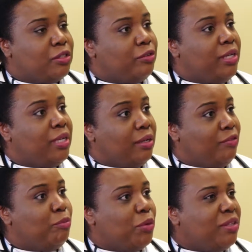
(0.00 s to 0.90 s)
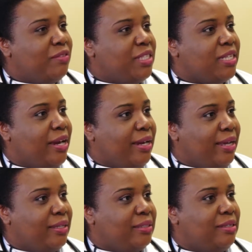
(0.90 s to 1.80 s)
screen, if both of these are
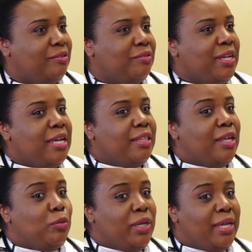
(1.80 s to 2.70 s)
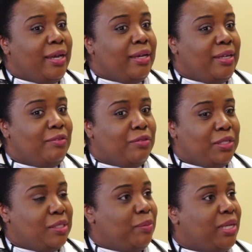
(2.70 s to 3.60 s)
negative, then we can
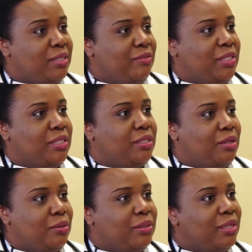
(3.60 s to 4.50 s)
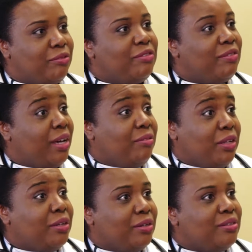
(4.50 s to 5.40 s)
even space the visits out to every 5
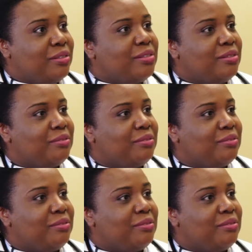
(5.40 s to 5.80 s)
years.